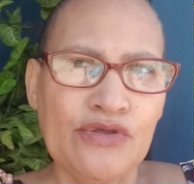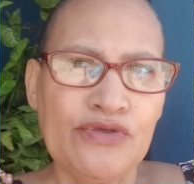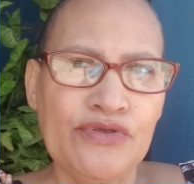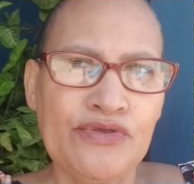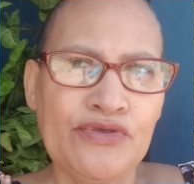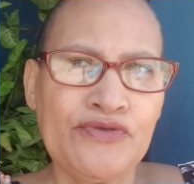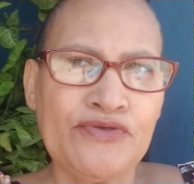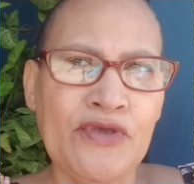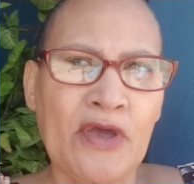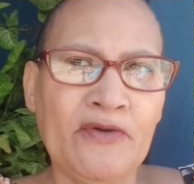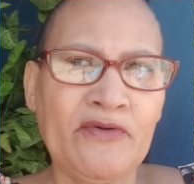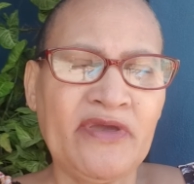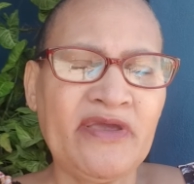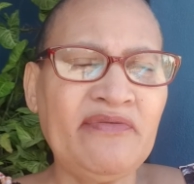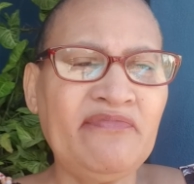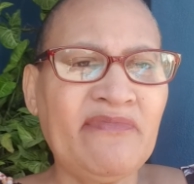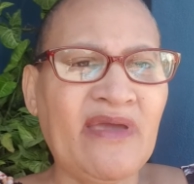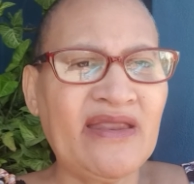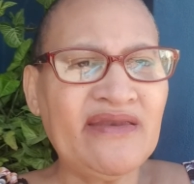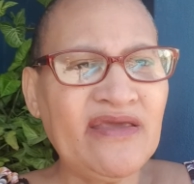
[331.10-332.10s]
So
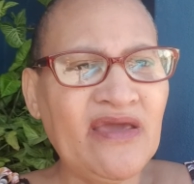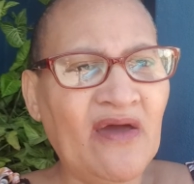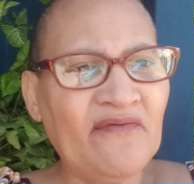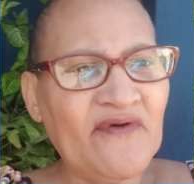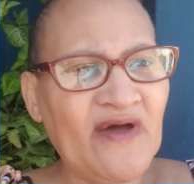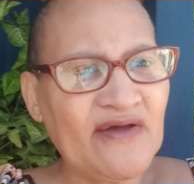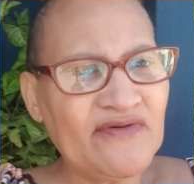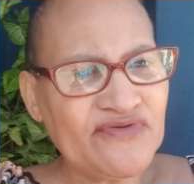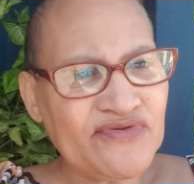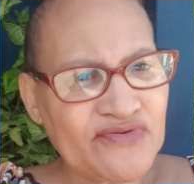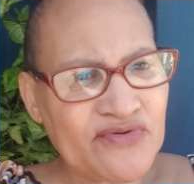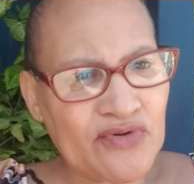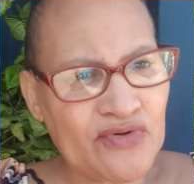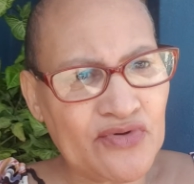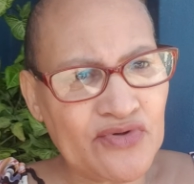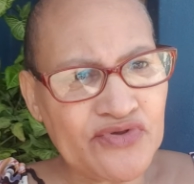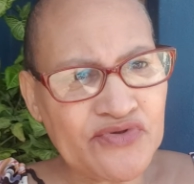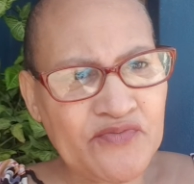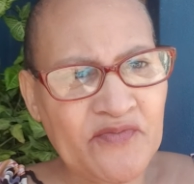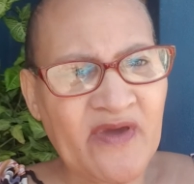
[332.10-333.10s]
in many of our
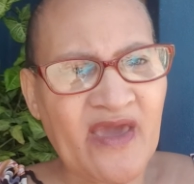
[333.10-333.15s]
schools,